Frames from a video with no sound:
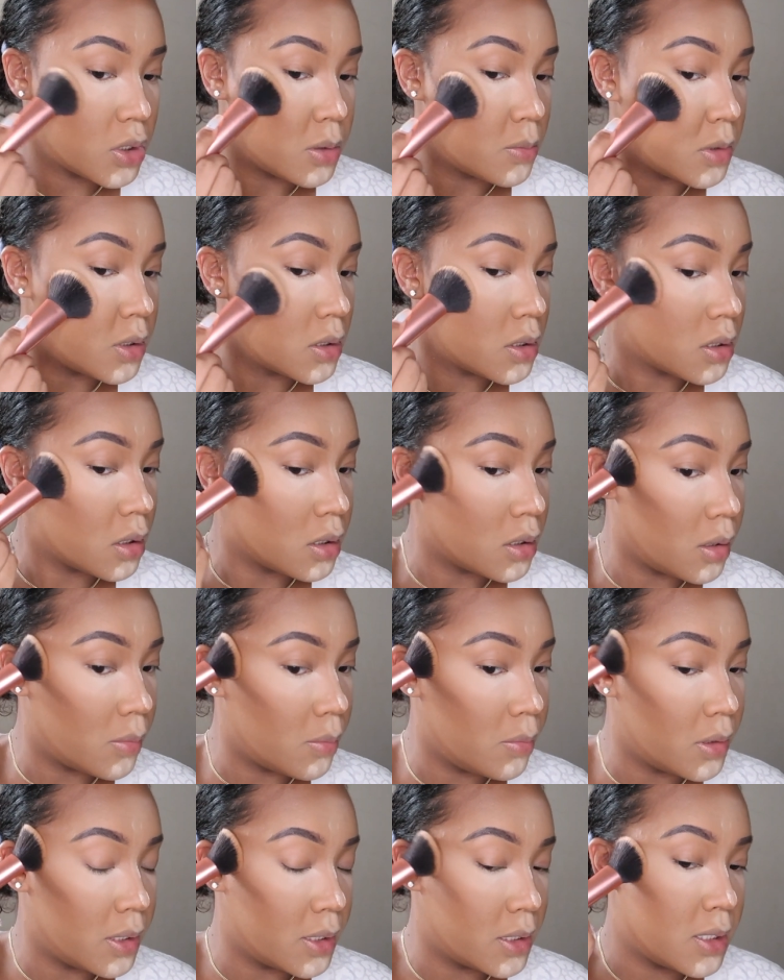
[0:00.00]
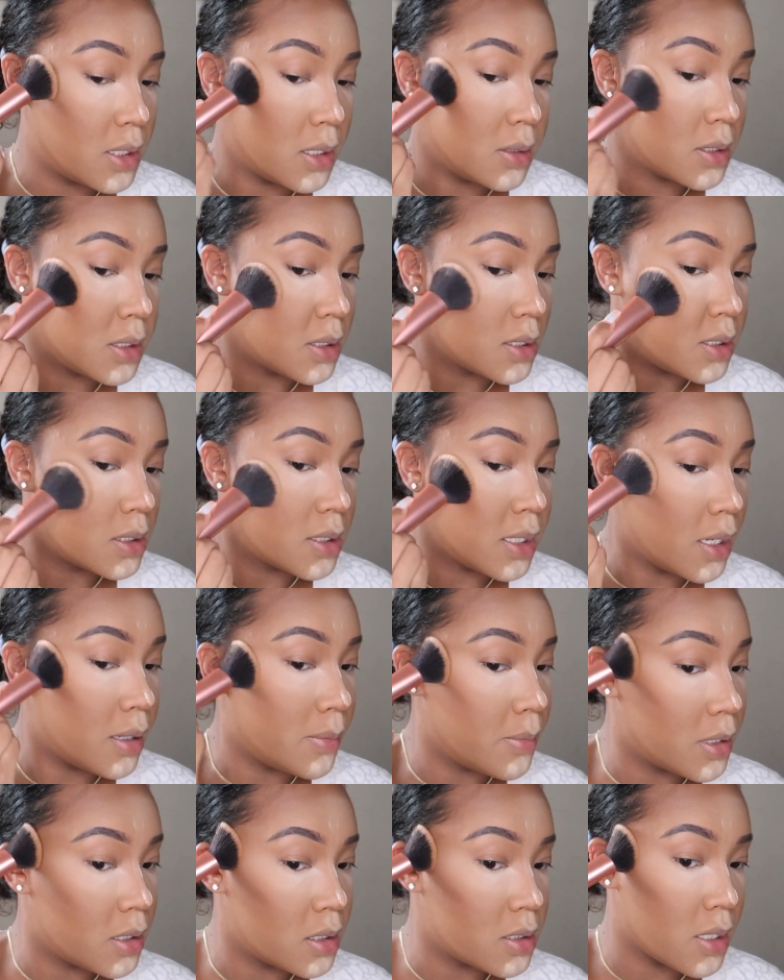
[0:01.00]
I'm just gonna blend it out the
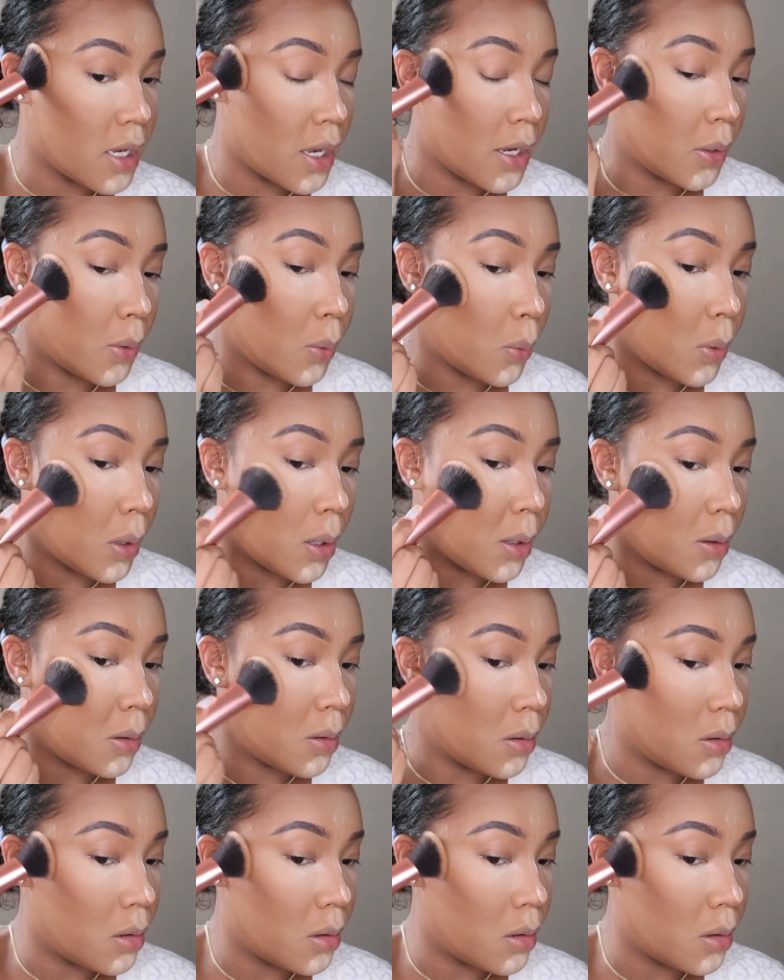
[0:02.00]
same exact way.